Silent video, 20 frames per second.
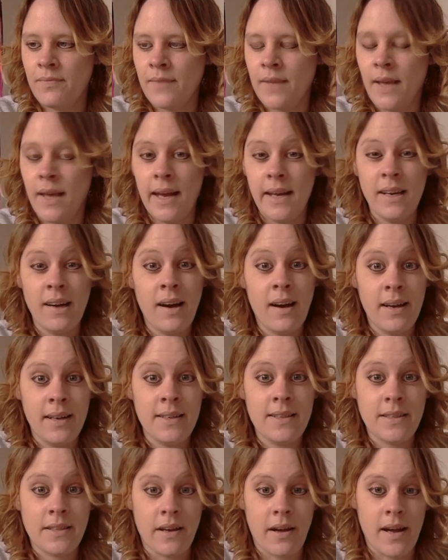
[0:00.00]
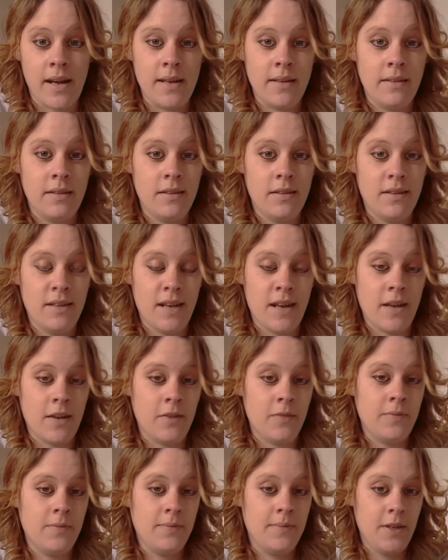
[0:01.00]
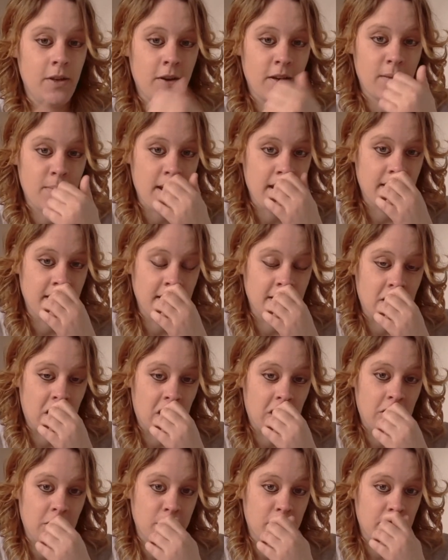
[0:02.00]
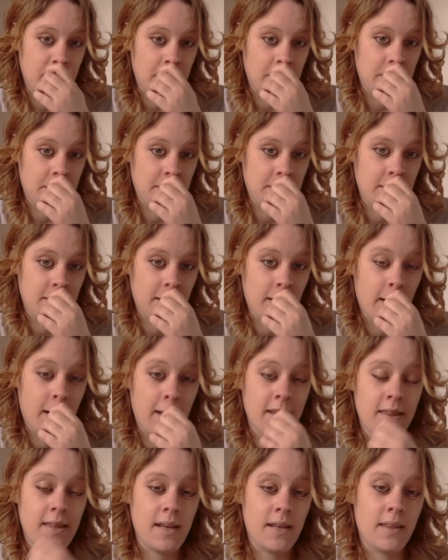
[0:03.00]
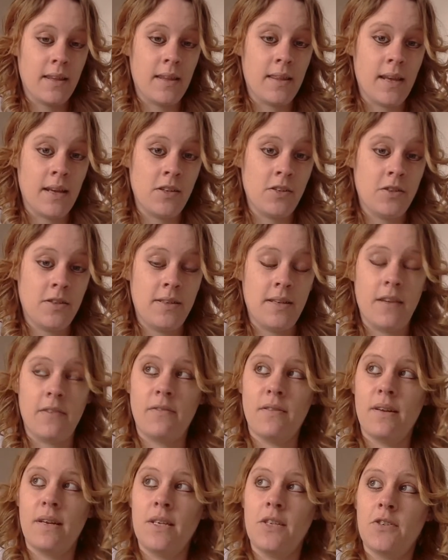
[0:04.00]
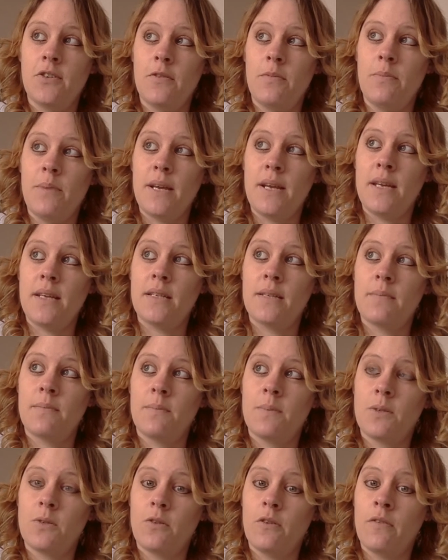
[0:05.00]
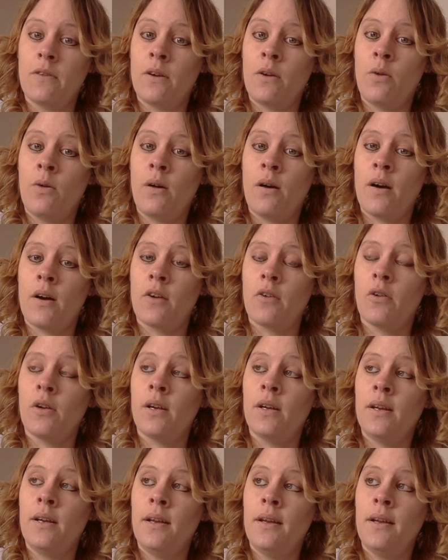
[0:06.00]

In hindsight, you can make these arguments, and I think that there definitely should be some sort of inquiry.